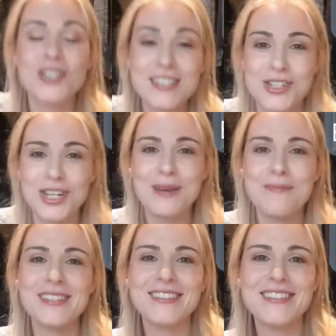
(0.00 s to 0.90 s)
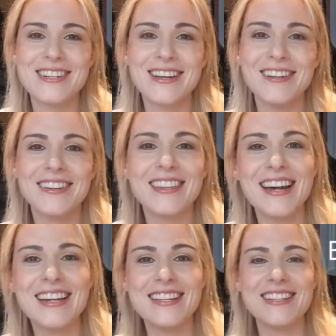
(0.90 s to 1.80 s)
is German, so
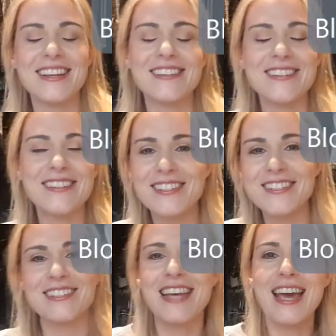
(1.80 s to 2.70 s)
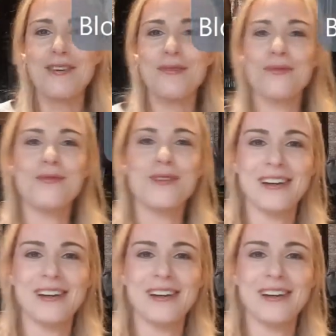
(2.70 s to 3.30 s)
that is just a terrible